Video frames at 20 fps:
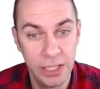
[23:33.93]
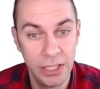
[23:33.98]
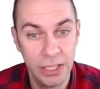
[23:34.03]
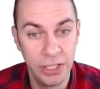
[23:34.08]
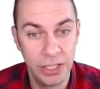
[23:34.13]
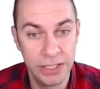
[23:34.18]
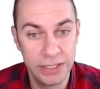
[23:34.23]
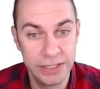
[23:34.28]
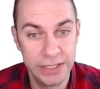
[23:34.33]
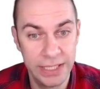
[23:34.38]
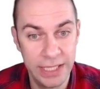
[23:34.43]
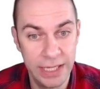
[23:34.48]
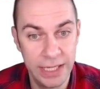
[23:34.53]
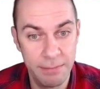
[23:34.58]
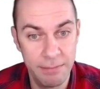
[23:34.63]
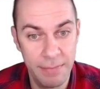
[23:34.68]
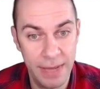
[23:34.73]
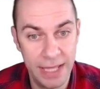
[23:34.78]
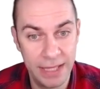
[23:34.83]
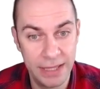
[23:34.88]
You can see here
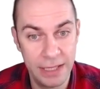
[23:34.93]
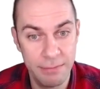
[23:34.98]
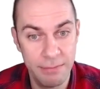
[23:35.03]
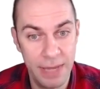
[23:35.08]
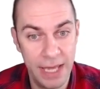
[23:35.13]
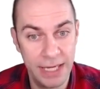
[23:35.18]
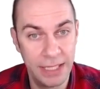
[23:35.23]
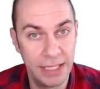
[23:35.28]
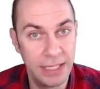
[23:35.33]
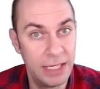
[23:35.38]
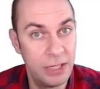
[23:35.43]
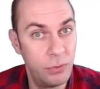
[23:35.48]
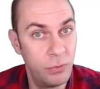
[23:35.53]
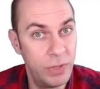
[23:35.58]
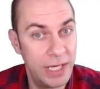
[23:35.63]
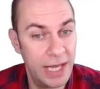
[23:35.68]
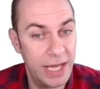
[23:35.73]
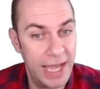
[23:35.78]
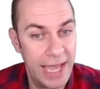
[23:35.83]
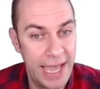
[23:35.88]
mathematically
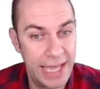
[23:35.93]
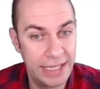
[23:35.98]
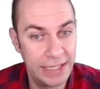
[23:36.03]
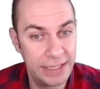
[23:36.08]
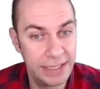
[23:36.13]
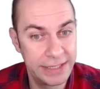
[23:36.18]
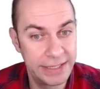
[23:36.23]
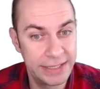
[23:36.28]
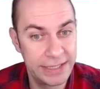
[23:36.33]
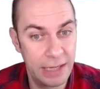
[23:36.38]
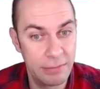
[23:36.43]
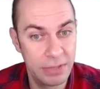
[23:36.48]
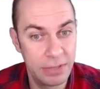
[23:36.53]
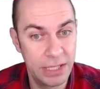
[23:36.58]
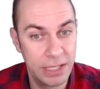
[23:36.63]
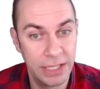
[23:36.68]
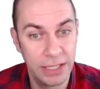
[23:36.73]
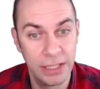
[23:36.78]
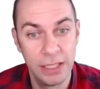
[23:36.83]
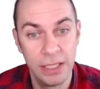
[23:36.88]
we are adding
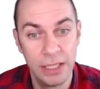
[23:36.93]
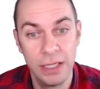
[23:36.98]
something